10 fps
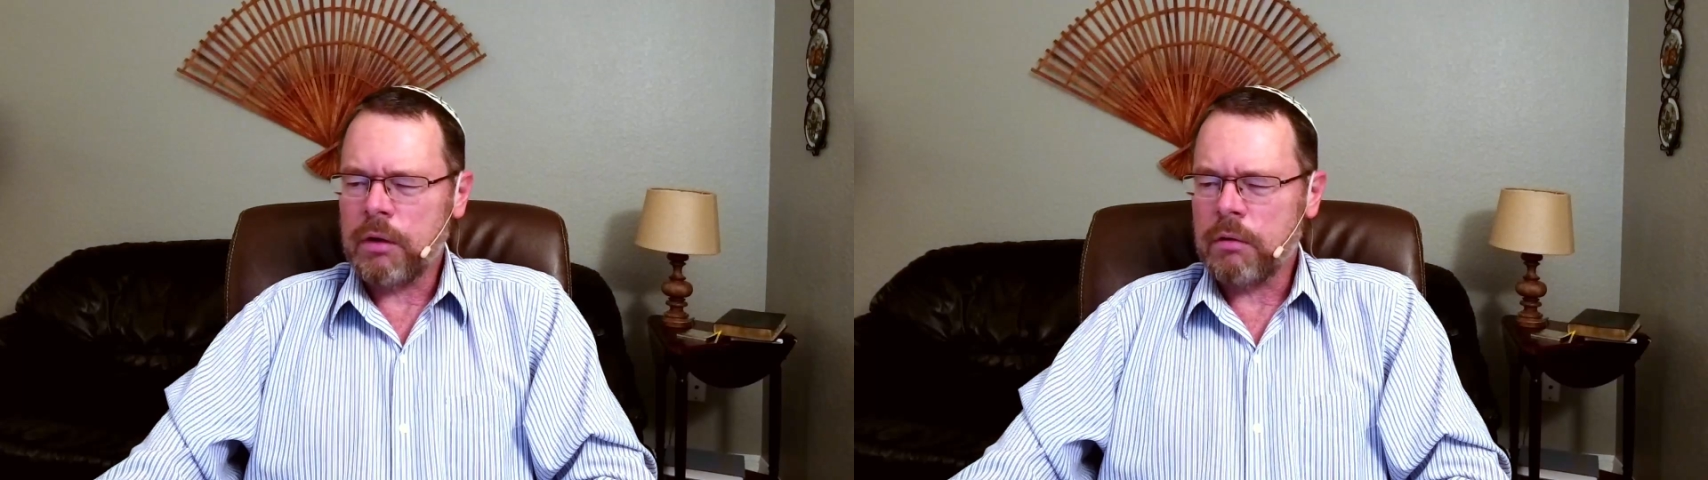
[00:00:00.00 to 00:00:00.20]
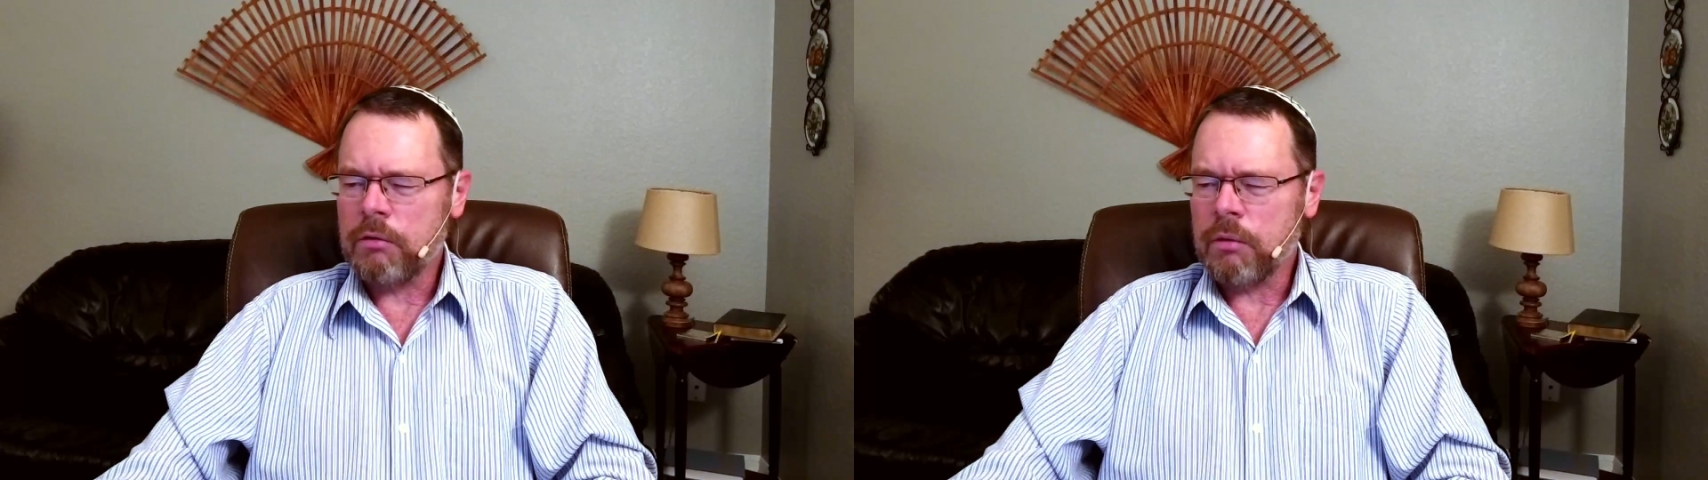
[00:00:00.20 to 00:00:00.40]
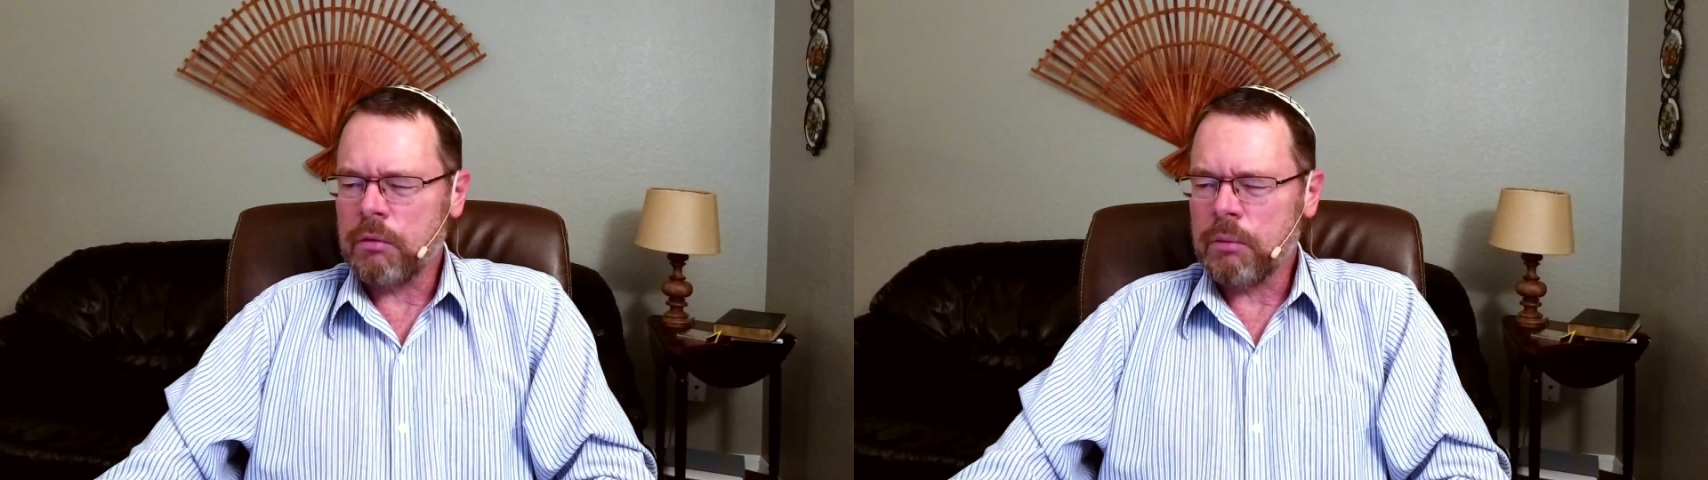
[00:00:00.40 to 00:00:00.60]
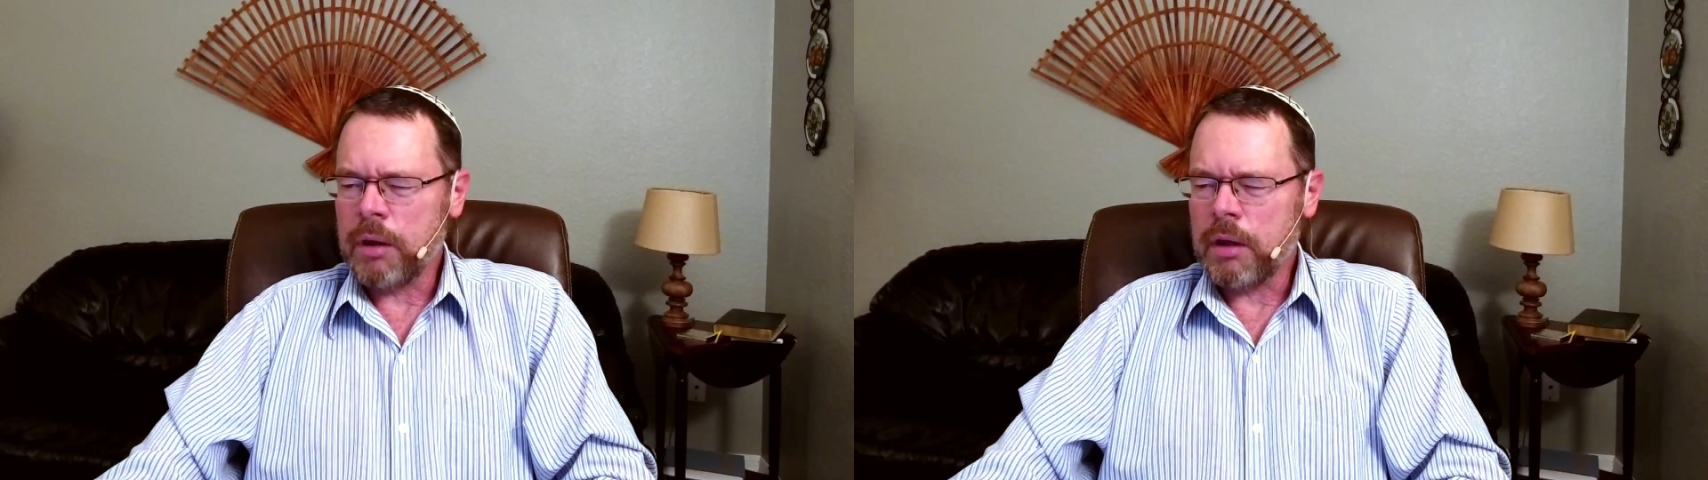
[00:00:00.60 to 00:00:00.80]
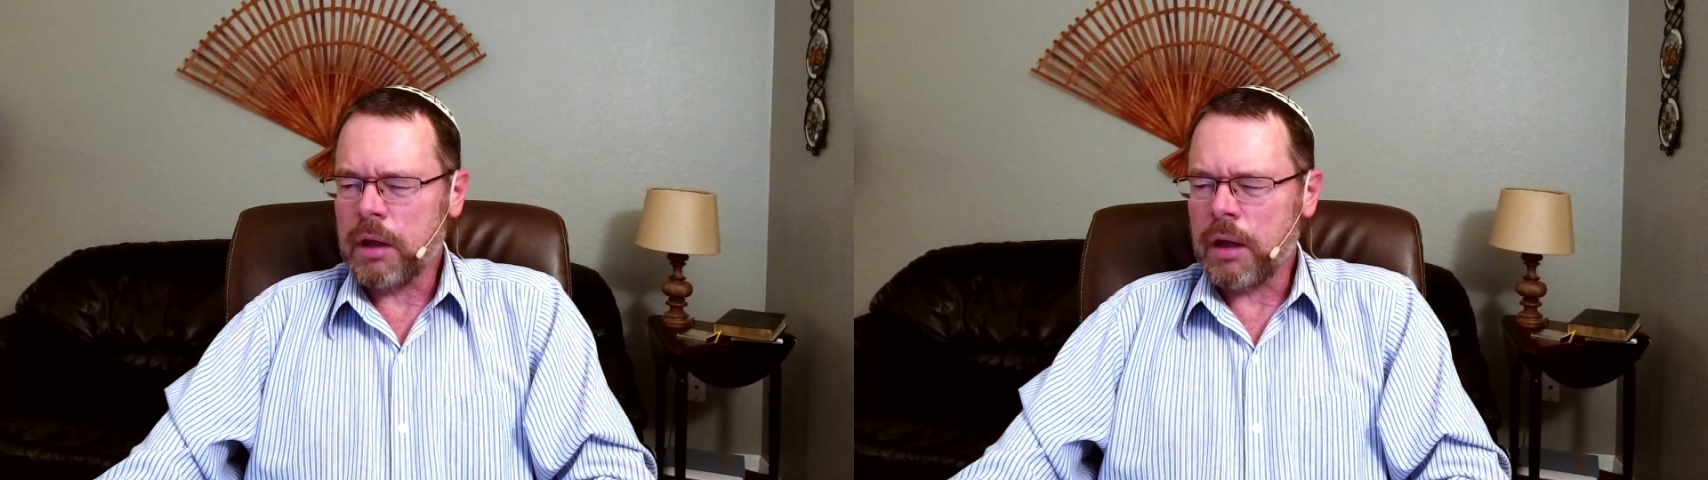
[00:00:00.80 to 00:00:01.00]
years old when
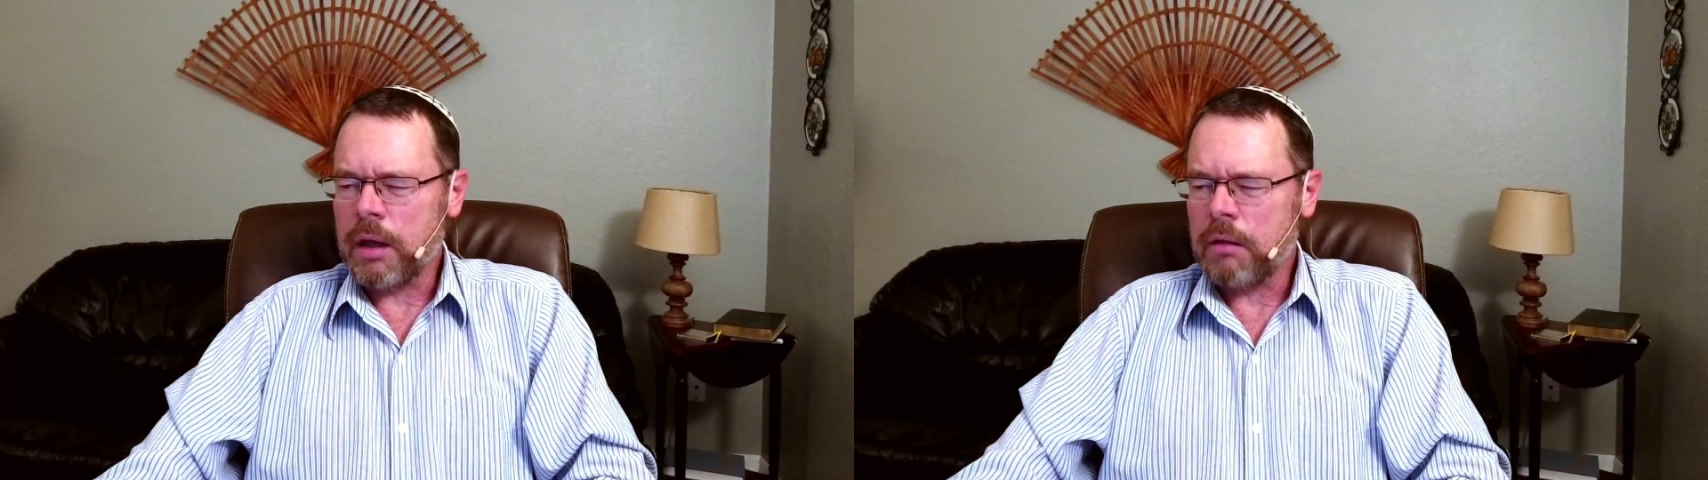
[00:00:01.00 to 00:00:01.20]
he died.